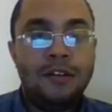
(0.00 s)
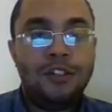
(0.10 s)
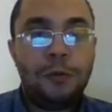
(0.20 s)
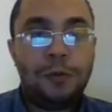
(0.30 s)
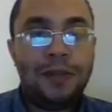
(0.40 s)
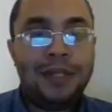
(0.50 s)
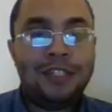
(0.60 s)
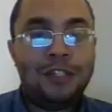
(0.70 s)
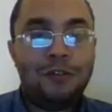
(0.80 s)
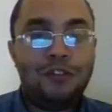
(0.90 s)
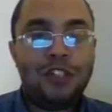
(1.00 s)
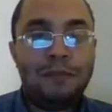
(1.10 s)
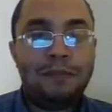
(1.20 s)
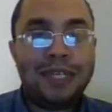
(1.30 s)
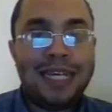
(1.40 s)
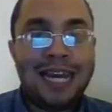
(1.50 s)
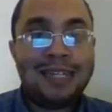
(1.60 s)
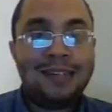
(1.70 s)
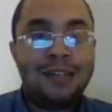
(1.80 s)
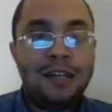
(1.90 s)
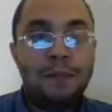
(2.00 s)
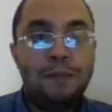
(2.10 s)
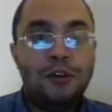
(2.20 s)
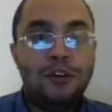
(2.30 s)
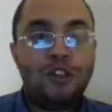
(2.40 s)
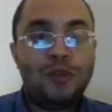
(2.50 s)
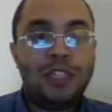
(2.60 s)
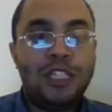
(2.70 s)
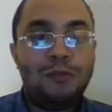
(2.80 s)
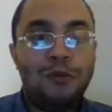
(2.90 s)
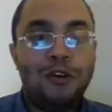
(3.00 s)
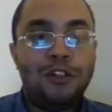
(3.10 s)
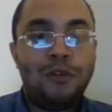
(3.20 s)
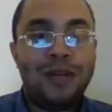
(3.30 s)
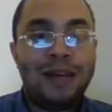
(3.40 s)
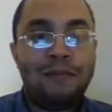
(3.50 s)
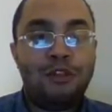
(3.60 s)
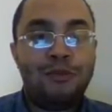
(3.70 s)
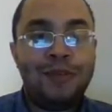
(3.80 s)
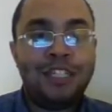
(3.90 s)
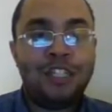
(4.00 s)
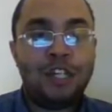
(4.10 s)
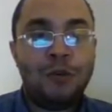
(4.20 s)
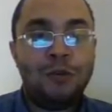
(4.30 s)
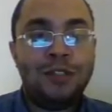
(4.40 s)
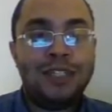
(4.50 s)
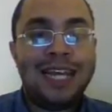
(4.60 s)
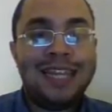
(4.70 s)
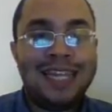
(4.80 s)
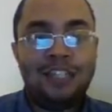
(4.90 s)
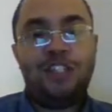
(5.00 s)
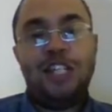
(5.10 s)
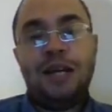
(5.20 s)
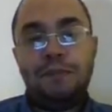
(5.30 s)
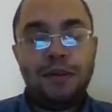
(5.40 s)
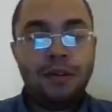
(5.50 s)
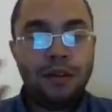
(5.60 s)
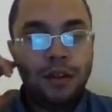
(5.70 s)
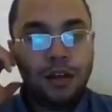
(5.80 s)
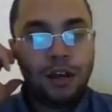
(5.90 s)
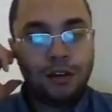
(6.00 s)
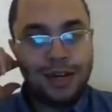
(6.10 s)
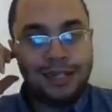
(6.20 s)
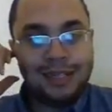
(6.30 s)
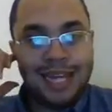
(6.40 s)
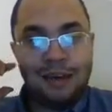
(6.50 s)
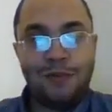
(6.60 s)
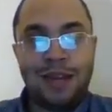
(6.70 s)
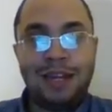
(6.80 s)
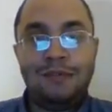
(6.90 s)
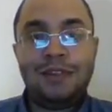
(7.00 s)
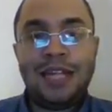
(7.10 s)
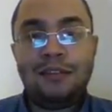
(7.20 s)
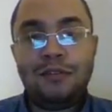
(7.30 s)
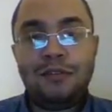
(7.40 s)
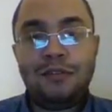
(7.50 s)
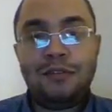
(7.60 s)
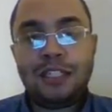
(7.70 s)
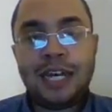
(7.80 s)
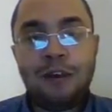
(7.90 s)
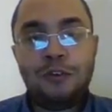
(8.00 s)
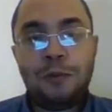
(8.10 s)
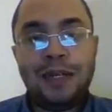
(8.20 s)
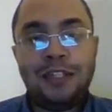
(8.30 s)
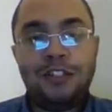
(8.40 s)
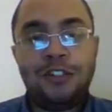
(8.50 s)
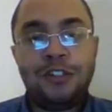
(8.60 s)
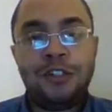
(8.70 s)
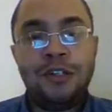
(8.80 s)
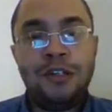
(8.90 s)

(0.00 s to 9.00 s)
So please don't jump yet. Push once more till we have 3 stones and then jump. Alright, that way that this counter pincer,